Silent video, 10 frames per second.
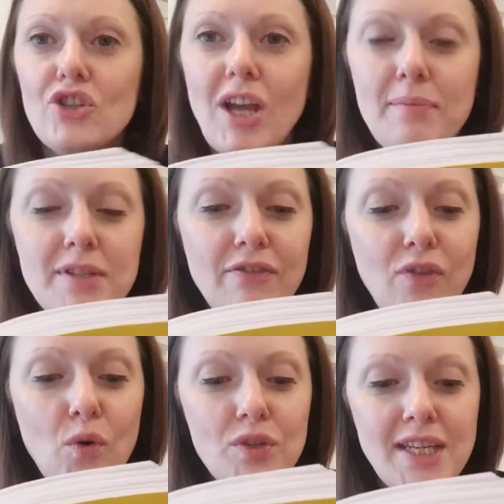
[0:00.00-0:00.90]
Chapter
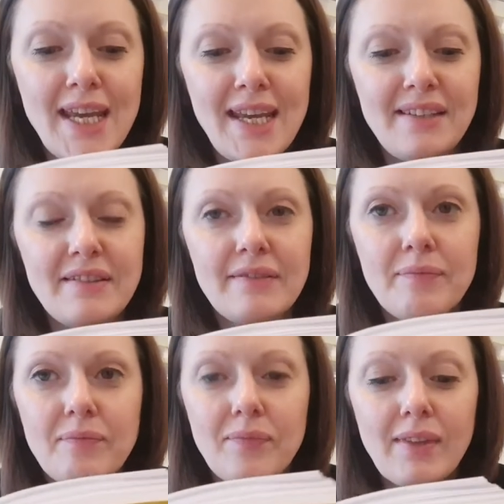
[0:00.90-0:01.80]
14
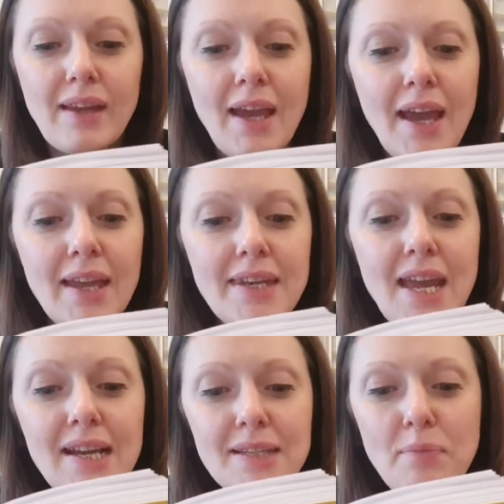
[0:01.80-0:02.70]

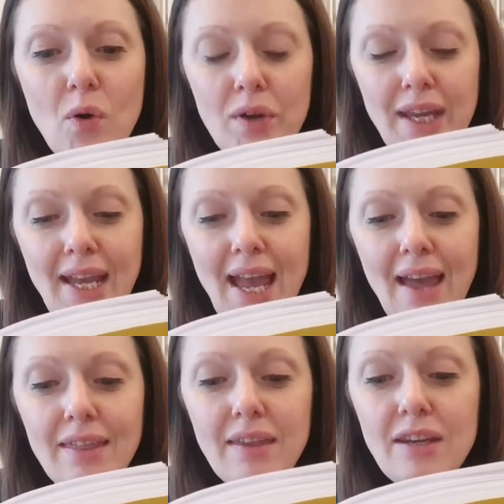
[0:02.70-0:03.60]
Next morning,
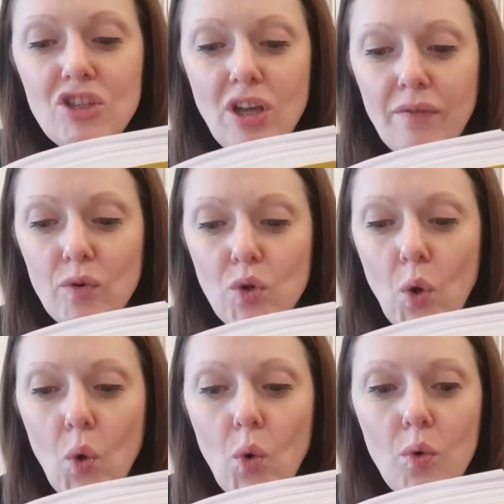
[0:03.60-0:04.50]
Anthony shoveled
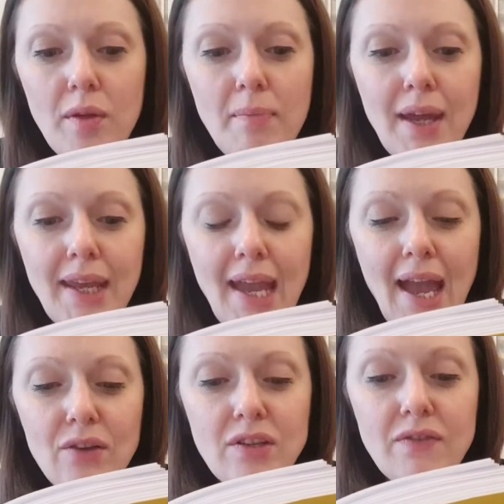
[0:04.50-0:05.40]
all the money
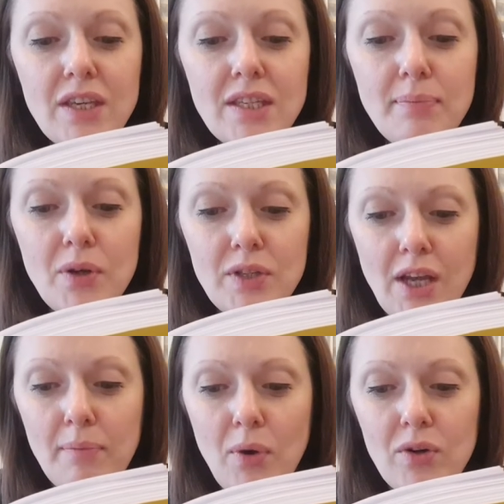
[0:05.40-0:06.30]
out of the
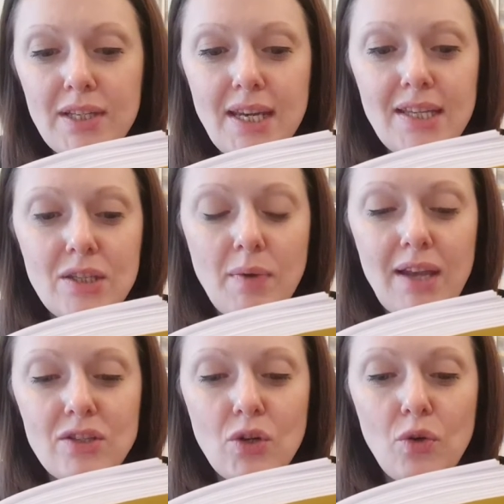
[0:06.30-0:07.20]
Subbuteo box and into
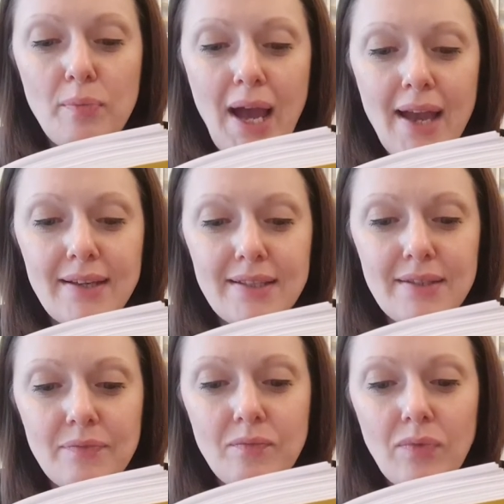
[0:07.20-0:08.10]
our school
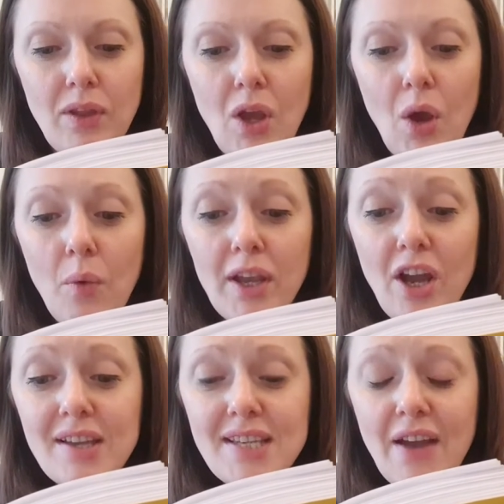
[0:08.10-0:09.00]
bags. We're
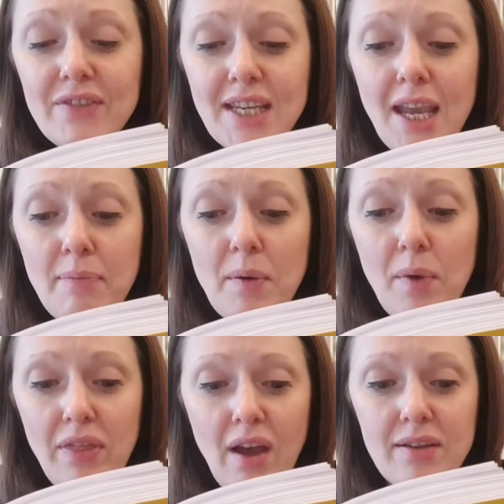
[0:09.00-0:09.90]
going to have to keep it
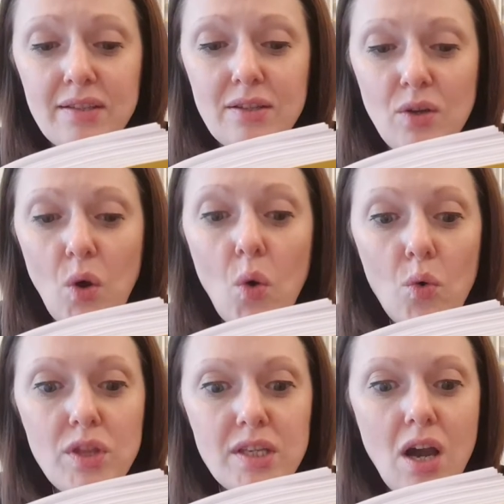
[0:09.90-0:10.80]
with us
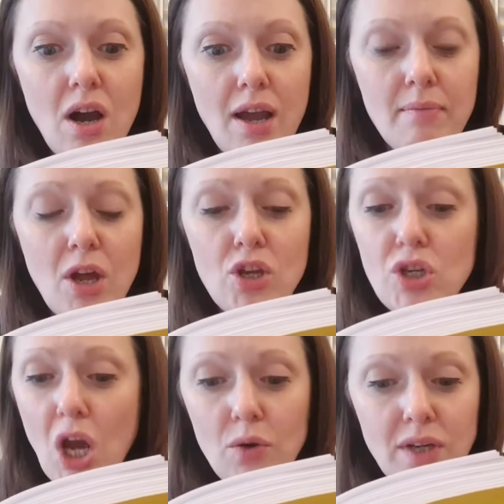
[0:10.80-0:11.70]
all the time,
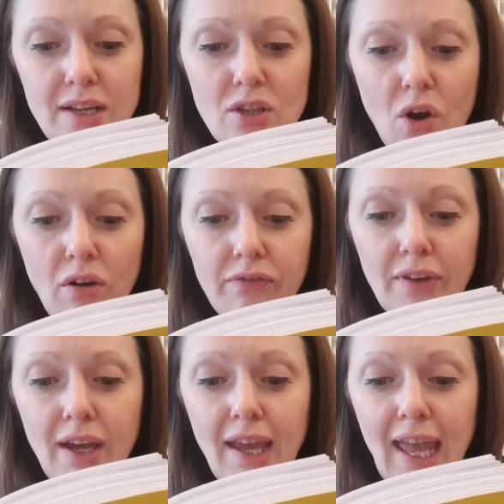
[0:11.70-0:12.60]
no days off.
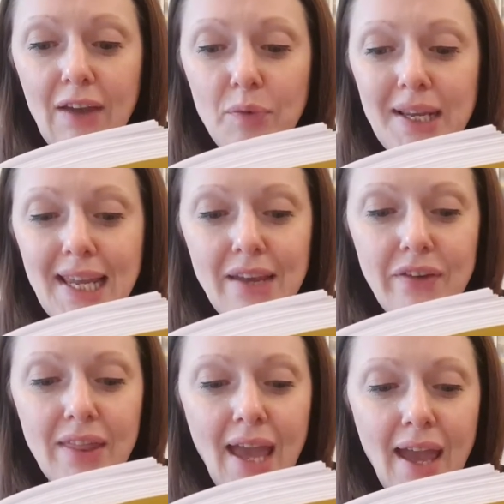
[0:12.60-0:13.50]
If we leave
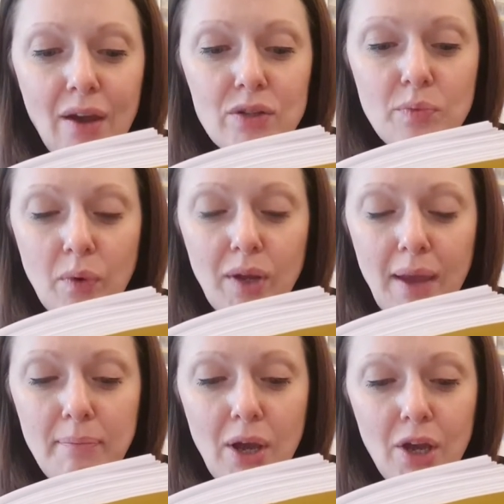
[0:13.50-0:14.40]
it in the house, we'll
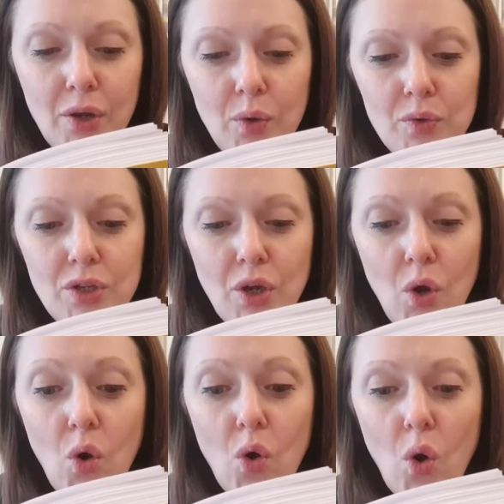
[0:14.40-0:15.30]
get burgled,
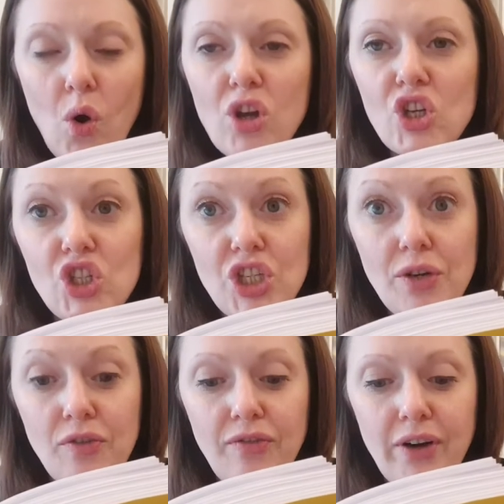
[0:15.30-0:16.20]
or
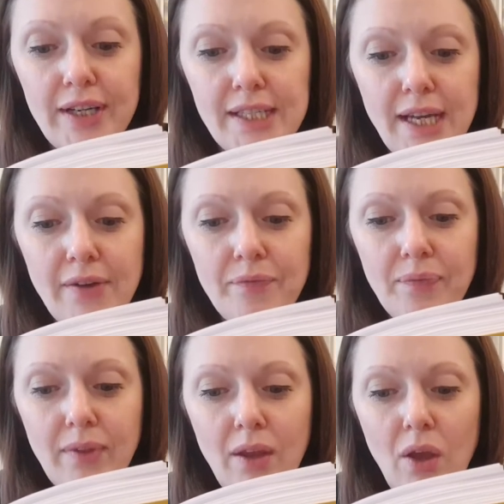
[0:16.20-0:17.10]
she'll find it.
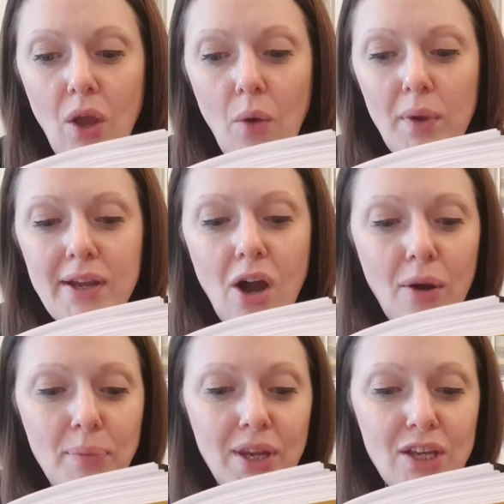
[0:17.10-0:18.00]
We
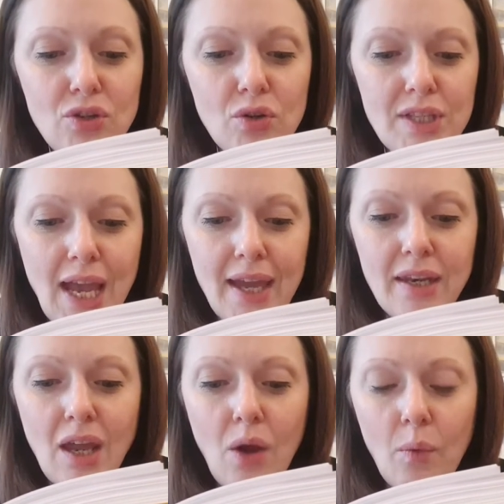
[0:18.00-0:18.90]
can't put it in your
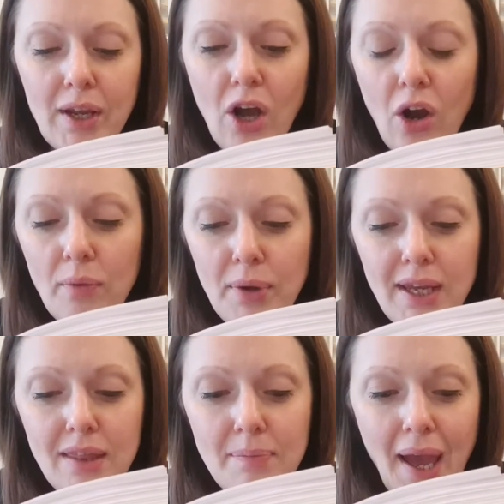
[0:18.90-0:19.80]
den, we can't put
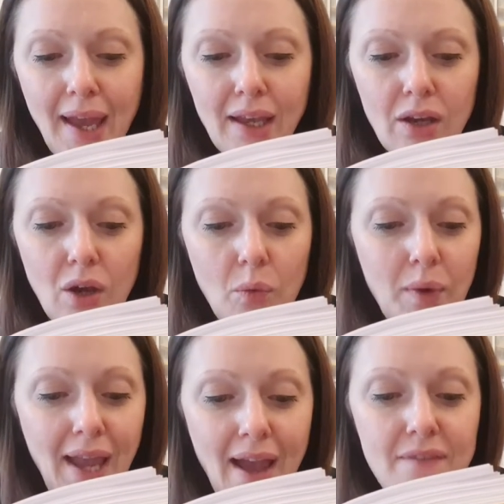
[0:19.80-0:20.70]
it in the bank,
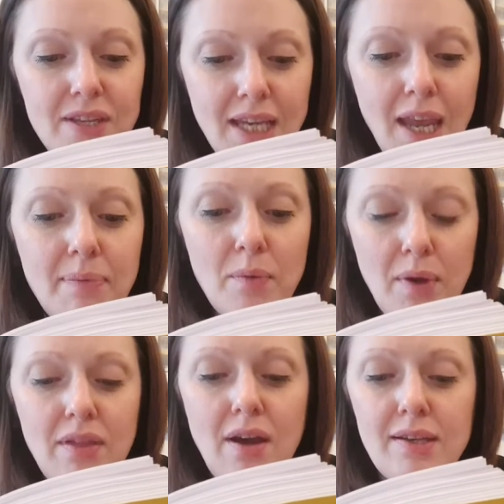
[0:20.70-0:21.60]
we have to keep it
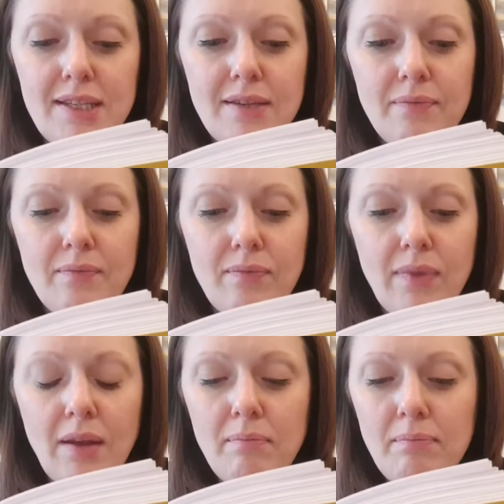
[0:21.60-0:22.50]
with us.
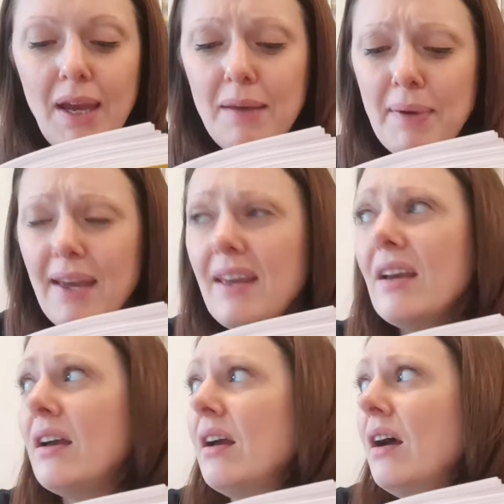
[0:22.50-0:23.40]

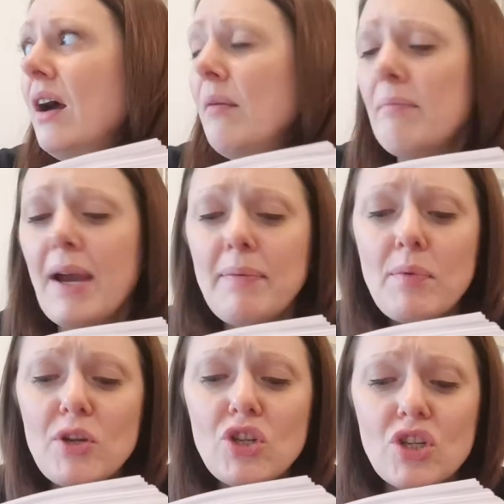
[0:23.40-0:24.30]
Maybe, maybe
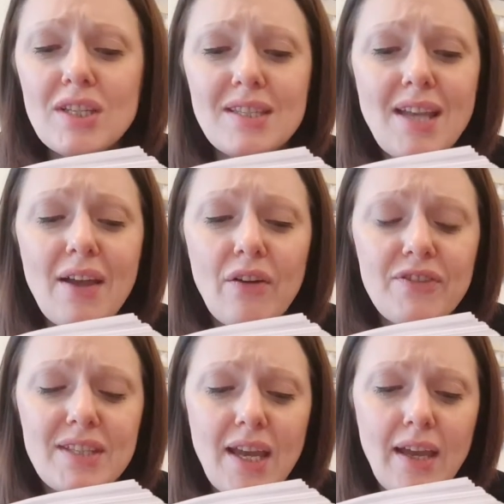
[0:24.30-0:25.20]
we should just stay
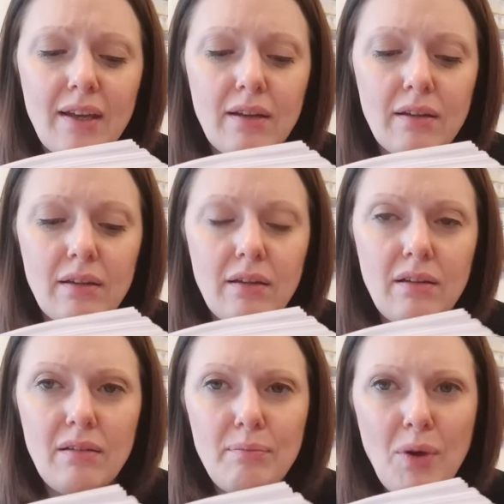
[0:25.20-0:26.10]
off sick.
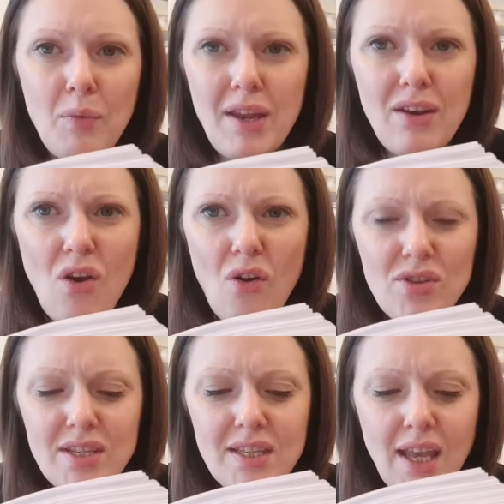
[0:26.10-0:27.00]
But we're
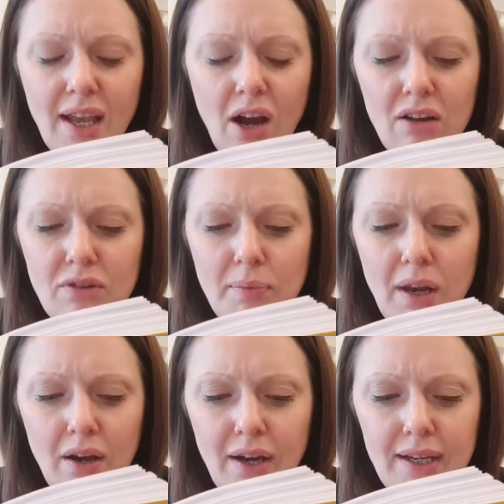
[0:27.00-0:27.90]
not sick, I
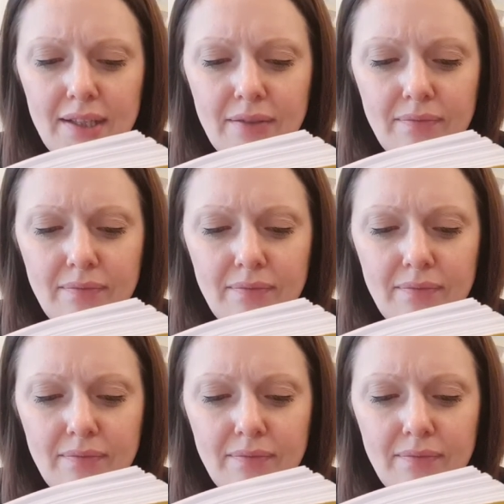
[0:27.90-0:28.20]
replied.